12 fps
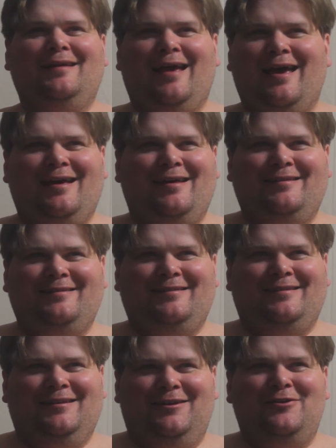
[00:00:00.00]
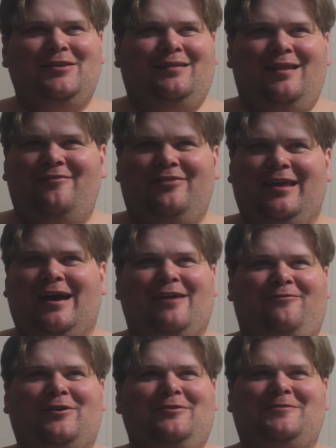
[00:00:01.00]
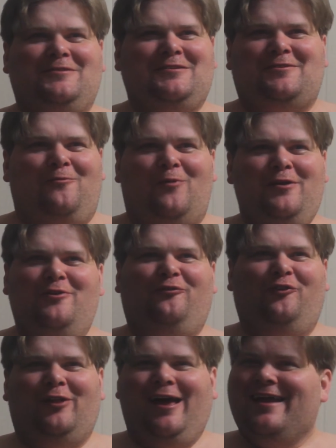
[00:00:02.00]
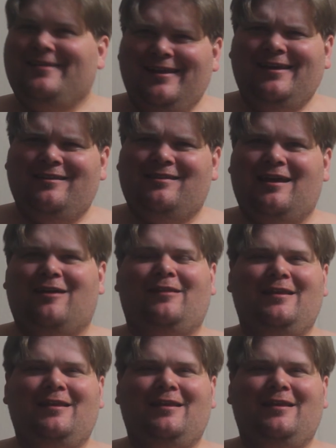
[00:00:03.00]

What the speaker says: And, you know, you love the guy for it. It was just a wonderful idea there.